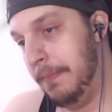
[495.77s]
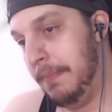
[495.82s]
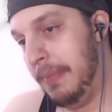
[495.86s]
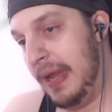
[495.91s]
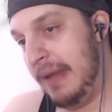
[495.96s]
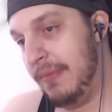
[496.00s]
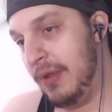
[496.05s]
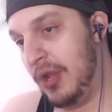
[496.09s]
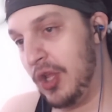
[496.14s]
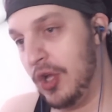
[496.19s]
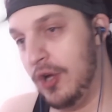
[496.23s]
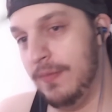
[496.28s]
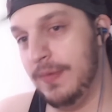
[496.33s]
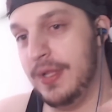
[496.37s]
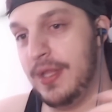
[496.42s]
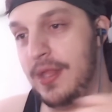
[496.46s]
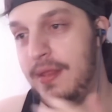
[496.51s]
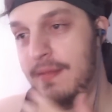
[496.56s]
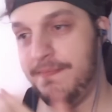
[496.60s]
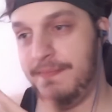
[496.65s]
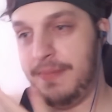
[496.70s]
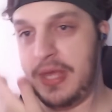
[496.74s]
Blame the
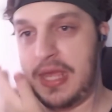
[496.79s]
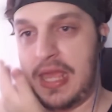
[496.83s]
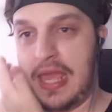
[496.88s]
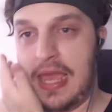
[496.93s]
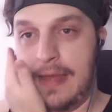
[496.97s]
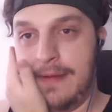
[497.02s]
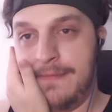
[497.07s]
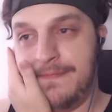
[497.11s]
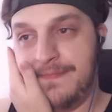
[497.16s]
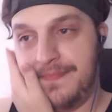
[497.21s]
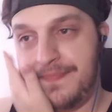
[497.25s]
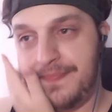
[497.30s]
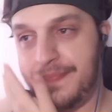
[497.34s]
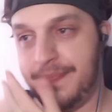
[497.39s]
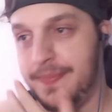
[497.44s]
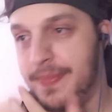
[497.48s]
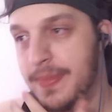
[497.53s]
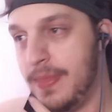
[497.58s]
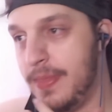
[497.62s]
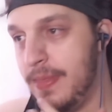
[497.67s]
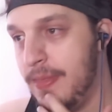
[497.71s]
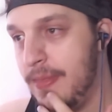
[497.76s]
comments. But yeah.
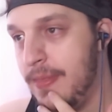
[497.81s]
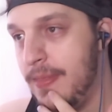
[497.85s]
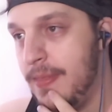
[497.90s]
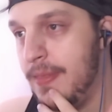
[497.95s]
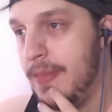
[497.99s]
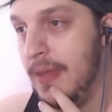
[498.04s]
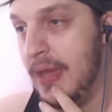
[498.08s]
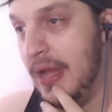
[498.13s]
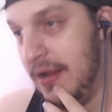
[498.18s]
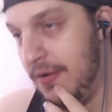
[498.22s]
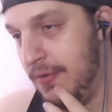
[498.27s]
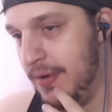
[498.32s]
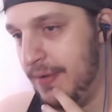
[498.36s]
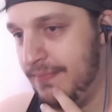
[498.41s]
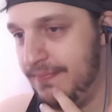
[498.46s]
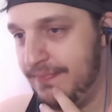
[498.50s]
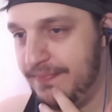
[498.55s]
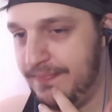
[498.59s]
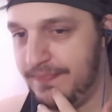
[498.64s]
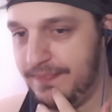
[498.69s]
Anyway.